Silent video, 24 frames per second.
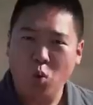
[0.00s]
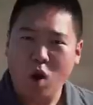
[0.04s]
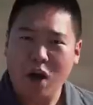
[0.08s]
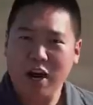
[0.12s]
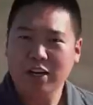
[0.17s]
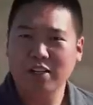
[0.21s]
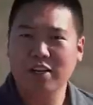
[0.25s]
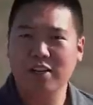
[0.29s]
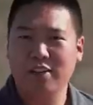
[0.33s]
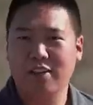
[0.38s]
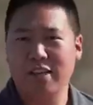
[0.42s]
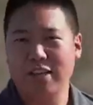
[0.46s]

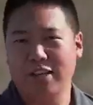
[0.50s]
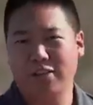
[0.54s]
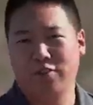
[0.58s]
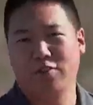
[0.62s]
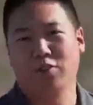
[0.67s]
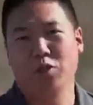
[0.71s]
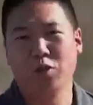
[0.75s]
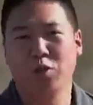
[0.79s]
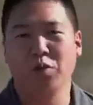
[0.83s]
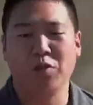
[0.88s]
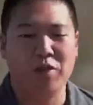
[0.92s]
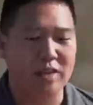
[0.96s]
why did they
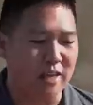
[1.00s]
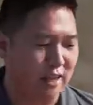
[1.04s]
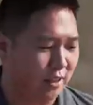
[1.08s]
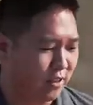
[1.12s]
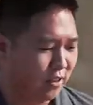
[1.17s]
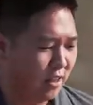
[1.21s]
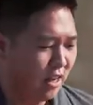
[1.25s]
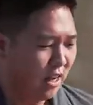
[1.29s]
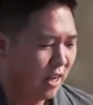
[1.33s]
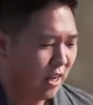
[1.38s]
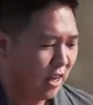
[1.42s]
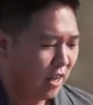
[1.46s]
do
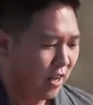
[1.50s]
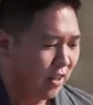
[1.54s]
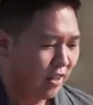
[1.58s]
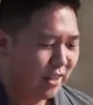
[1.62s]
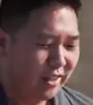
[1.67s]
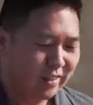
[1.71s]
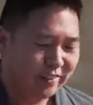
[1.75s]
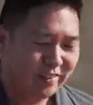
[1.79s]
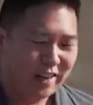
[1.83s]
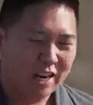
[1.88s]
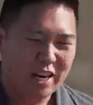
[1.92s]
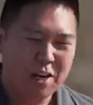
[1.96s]
this?
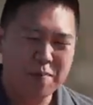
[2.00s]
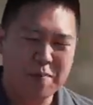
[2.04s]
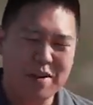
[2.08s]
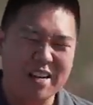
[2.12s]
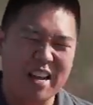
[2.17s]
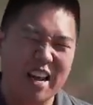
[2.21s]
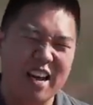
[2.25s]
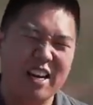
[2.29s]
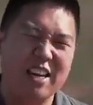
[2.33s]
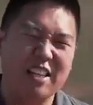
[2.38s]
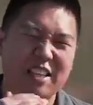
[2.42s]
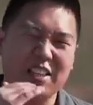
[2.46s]
They had kind of
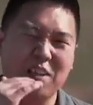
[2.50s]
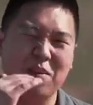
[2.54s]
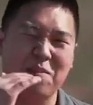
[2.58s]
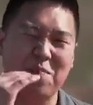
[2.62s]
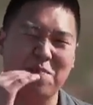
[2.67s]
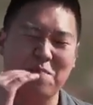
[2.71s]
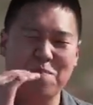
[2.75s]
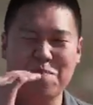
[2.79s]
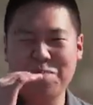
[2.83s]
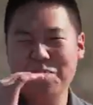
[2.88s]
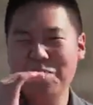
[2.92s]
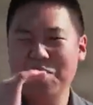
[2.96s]
been hitting the